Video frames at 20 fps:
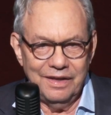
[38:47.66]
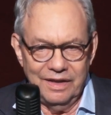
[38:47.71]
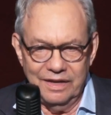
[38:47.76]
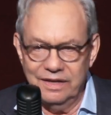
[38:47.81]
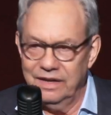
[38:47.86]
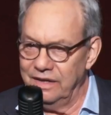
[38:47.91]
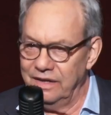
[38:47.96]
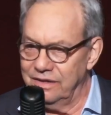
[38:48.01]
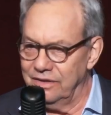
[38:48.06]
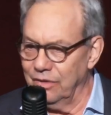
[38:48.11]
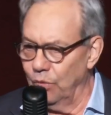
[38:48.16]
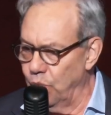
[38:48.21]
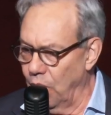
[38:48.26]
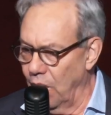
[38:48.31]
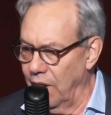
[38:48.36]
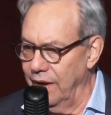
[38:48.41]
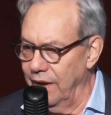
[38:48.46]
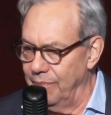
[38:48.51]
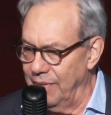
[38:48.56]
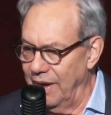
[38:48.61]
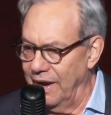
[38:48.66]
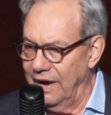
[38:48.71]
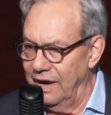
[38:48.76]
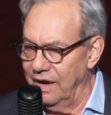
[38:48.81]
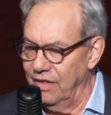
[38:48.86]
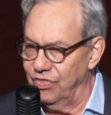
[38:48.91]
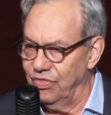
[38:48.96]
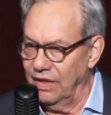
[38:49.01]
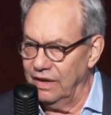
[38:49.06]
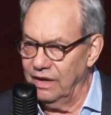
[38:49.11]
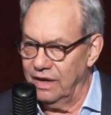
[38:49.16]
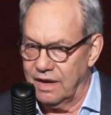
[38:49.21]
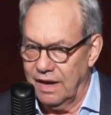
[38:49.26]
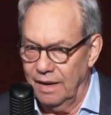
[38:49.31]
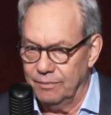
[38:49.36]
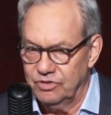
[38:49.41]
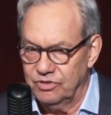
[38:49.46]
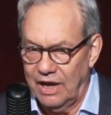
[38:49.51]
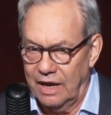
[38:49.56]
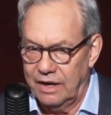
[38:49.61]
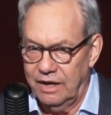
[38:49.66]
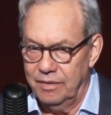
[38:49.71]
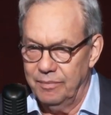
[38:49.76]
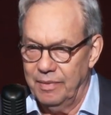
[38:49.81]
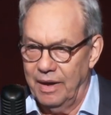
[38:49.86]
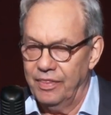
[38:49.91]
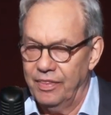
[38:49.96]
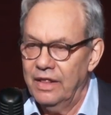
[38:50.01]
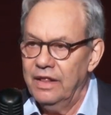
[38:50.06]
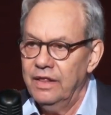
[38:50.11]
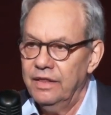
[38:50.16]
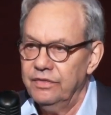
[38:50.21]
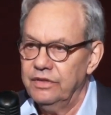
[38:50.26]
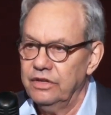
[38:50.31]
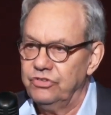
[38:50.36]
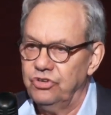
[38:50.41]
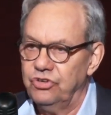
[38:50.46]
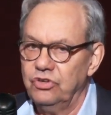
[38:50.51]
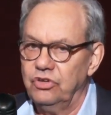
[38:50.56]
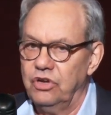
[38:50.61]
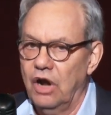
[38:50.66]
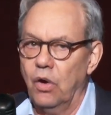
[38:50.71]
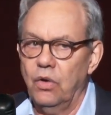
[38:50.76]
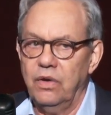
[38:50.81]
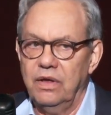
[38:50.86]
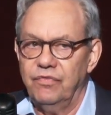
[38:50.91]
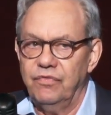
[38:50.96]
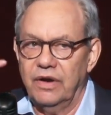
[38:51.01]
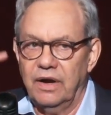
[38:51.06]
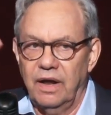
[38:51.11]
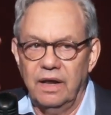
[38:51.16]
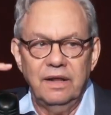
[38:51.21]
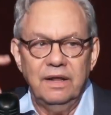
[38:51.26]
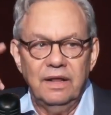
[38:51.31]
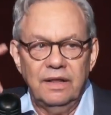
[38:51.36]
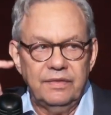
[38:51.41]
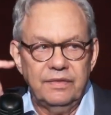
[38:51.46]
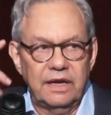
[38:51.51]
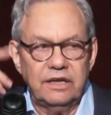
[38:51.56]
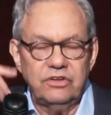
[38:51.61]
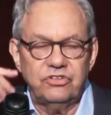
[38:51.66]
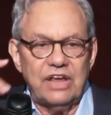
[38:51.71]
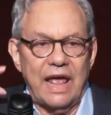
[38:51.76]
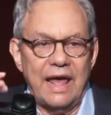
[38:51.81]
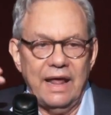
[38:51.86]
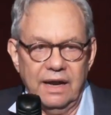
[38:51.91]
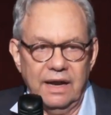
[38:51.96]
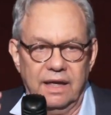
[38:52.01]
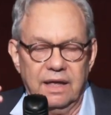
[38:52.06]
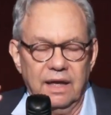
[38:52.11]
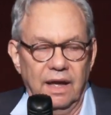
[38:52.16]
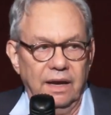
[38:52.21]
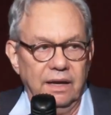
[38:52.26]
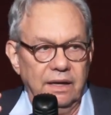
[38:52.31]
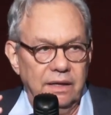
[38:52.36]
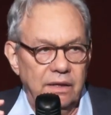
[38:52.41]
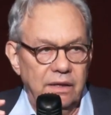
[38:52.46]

Isn't it to worry about anything that comes out of your mouth that you don't even know, that it's etiquette.